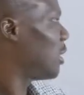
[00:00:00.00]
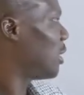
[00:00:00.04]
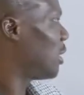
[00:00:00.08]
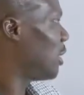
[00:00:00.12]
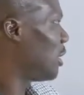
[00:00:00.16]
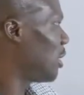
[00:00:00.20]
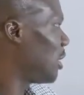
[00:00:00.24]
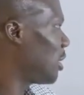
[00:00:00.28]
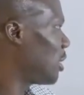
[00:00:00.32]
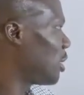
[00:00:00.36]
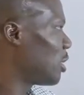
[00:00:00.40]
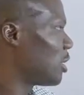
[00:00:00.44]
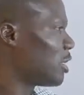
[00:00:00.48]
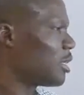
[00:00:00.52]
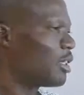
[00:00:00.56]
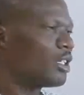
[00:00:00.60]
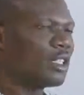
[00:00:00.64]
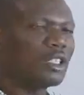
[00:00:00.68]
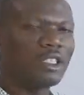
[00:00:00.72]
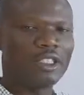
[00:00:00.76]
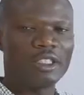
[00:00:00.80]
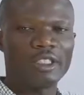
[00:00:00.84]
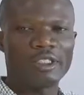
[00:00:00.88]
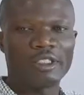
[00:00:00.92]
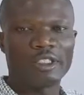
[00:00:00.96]
this
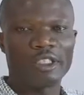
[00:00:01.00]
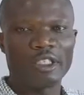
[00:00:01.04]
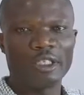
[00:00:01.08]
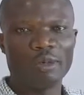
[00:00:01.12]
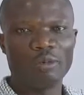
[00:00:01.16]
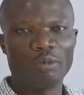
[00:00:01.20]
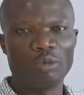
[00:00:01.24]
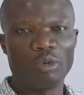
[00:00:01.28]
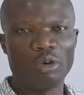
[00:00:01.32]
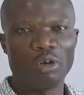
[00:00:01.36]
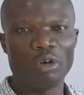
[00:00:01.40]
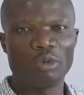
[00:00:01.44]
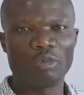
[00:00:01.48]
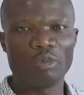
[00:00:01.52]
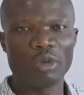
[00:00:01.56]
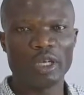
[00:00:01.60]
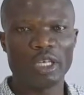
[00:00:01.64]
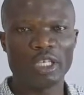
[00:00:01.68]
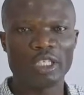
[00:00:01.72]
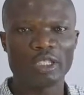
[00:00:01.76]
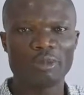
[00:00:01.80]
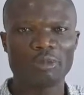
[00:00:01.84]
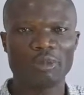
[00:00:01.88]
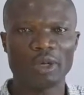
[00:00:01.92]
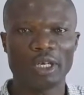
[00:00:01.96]
symbol
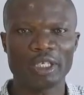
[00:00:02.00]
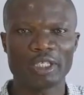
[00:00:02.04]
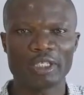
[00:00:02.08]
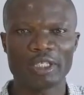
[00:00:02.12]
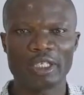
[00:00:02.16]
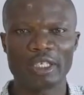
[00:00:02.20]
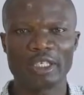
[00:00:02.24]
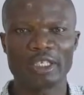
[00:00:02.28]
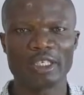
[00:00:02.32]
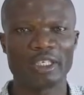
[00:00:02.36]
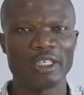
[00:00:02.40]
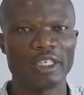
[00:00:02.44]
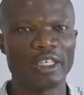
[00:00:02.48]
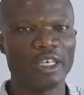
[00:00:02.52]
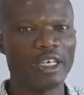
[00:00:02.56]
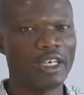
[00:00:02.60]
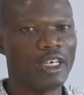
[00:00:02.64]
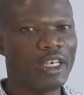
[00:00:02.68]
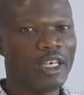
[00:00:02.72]
means percent.